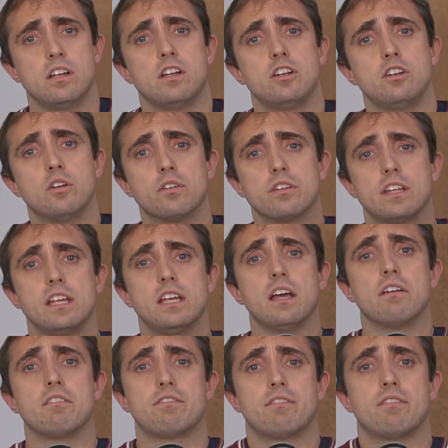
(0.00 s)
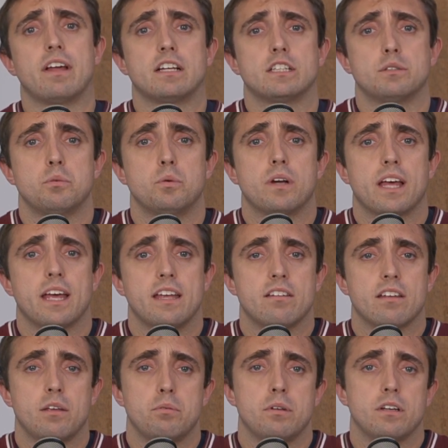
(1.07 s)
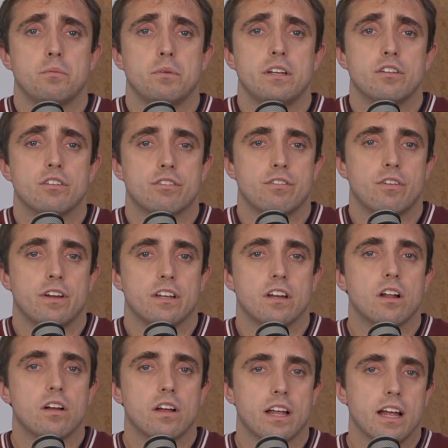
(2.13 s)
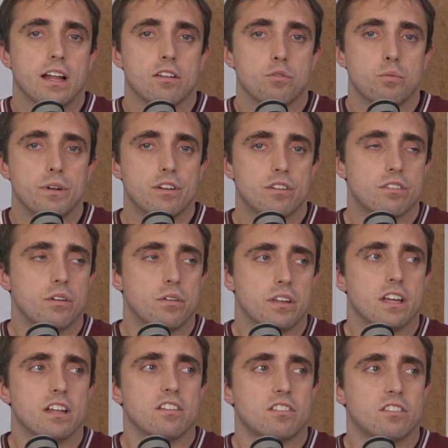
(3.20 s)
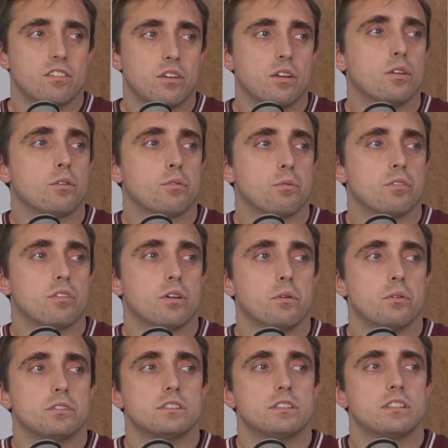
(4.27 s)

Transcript: not the flexible K taping. We just find in our hands, we just don't get good as results.